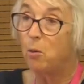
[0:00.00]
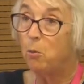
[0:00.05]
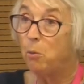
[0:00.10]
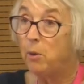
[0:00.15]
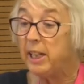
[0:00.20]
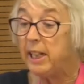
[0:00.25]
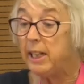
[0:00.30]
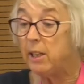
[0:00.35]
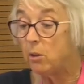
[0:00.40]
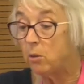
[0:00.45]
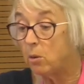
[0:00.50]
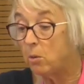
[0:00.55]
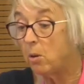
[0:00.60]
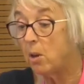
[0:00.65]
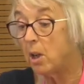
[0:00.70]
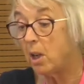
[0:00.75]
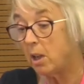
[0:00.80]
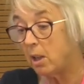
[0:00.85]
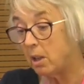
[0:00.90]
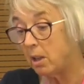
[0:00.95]
We owe
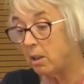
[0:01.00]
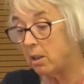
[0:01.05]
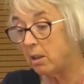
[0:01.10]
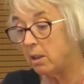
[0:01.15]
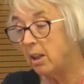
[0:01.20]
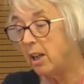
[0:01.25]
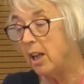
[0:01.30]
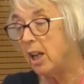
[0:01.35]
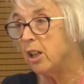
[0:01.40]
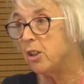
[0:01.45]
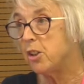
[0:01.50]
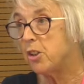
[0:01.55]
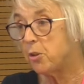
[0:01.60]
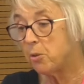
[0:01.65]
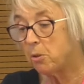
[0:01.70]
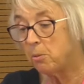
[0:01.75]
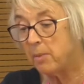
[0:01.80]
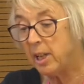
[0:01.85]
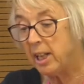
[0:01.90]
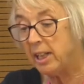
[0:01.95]
her
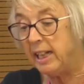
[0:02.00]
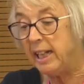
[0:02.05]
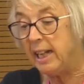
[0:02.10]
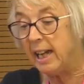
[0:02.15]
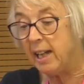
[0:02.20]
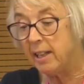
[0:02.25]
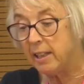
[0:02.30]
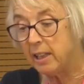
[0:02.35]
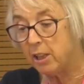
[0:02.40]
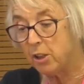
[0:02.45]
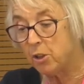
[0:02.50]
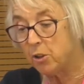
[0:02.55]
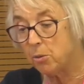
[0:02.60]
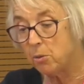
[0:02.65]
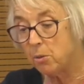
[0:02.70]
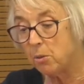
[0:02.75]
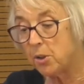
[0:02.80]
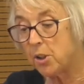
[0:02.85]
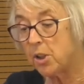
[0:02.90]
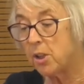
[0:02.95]
so many
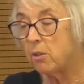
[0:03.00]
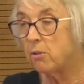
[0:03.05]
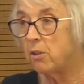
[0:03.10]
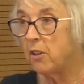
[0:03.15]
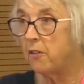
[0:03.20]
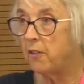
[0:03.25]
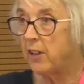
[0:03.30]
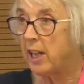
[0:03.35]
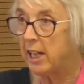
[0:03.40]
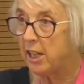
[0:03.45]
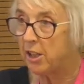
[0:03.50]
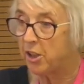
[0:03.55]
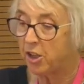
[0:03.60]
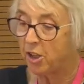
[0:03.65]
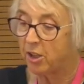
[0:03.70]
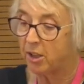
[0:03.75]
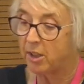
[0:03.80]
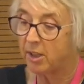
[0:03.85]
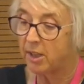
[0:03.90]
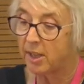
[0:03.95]
anecdotes,
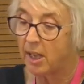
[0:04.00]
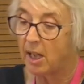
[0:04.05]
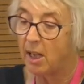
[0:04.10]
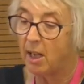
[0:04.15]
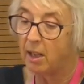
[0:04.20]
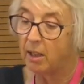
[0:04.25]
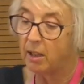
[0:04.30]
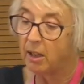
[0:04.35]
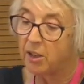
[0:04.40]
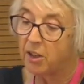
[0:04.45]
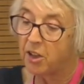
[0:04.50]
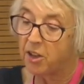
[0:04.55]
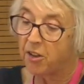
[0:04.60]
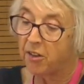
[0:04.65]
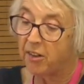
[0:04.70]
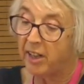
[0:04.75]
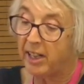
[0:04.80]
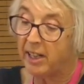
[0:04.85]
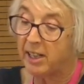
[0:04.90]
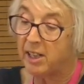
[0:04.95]
reflections,
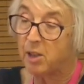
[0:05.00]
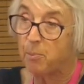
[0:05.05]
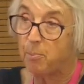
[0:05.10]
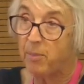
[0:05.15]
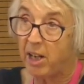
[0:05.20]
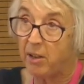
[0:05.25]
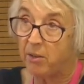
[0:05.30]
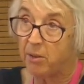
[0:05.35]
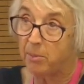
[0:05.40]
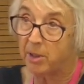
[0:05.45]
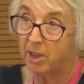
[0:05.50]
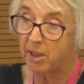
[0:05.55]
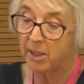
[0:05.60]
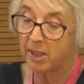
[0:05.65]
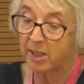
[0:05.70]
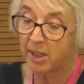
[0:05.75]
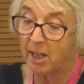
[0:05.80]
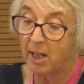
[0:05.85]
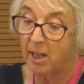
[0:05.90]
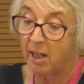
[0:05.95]
literary
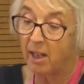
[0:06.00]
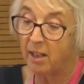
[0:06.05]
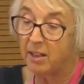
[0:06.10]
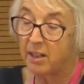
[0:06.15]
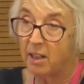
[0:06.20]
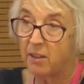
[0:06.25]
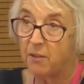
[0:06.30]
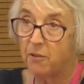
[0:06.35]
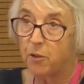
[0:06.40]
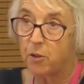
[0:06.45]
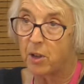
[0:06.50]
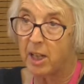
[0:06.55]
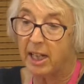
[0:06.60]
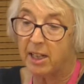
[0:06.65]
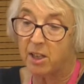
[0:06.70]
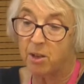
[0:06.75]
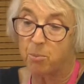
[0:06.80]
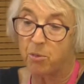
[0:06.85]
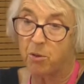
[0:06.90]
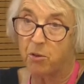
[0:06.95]
experiments and
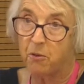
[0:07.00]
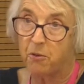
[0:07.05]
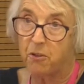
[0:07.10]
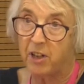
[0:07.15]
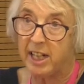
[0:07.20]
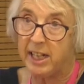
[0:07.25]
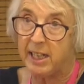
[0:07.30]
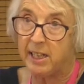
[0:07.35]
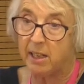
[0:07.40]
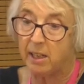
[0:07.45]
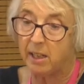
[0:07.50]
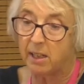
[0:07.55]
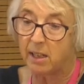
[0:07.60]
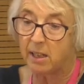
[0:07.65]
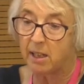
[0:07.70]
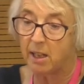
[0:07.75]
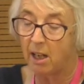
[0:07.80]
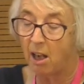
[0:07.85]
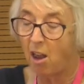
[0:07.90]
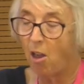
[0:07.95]
unforgettable phrases.
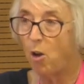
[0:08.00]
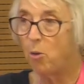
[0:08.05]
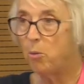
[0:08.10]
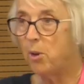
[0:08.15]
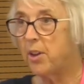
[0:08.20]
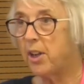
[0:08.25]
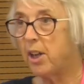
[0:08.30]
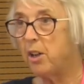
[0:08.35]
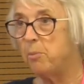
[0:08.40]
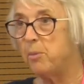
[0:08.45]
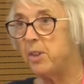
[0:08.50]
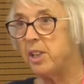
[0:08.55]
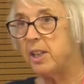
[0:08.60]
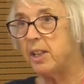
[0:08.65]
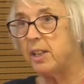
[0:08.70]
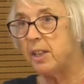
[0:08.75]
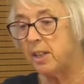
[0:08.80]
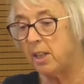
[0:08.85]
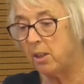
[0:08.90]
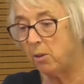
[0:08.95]
Without
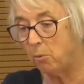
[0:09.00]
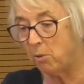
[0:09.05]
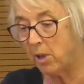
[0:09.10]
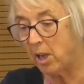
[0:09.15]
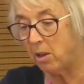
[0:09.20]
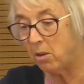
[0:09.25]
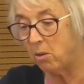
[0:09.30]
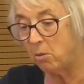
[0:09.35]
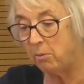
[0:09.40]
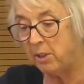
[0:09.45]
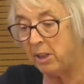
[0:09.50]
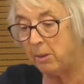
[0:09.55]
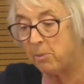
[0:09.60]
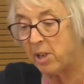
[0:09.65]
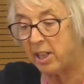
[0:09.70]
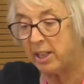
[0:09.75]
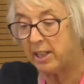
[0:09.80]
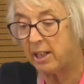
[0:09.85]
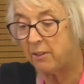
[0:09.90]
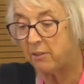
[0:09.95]
Mrs. Sitwell, we
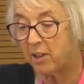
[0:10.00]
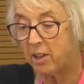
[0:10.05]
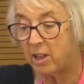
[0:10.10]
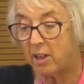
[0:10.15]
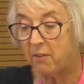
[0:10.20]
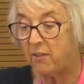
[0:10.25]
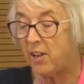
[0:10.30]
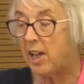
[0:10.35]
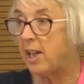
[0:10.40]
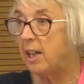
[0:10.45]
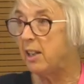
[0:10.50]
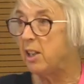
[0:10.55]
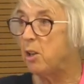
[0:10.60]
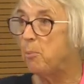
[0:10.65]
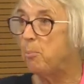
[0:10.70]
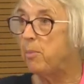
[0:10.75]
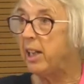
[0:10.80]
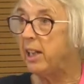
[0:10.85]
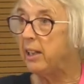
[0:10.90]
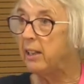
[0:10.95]
might never have had the
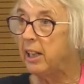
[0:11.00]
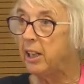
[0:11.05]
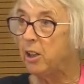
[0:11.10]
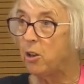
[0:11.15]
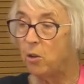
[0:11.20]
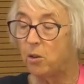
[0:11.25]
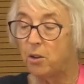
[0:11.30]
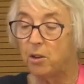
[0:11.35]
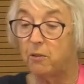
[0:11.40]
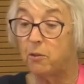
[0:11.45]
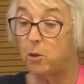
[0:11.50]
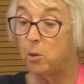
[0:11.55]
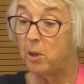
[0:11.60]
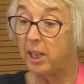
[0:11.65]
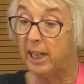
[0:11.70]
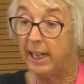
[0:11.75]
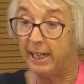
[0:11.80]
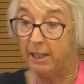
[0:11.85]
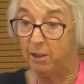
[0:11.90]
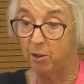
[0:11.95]
picnic on the
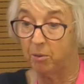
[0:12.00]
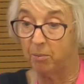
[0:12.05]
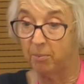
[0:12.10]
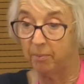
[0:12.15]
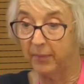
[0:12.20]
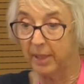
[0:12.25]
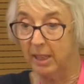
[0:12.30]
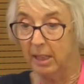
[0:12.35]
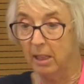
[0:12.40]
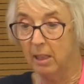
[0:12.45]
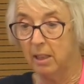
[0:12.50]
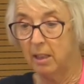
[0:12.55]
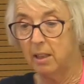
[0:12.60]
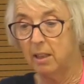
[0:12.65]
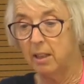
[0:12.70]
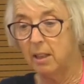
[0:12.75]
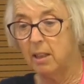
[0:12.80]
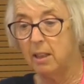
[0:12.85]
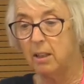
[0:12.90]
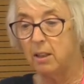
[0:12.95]
volcano
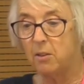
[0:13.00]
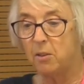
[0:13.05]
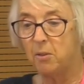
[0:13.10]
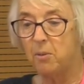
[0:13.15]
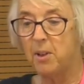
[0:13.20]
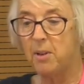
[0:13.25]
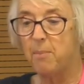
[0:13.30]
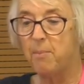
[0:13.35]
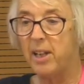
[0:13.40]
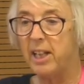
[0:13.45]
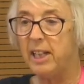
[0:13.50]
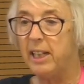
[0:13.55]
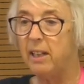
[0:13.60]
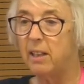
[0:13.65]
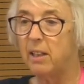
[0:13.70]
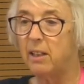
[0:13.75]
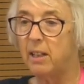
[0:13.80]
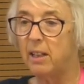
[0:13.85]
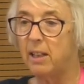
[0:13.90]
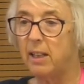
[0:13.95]
and many
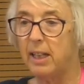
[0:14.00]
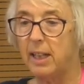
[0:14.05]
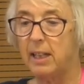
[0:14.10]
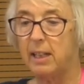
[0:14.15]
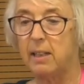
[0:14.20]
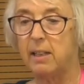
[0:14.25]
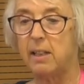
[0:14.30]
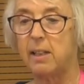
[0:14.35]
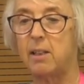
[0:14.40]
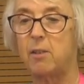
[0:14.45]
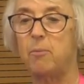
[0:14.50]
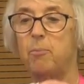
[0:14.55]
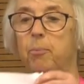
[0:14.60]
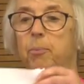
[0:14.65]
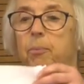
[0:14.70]
other things.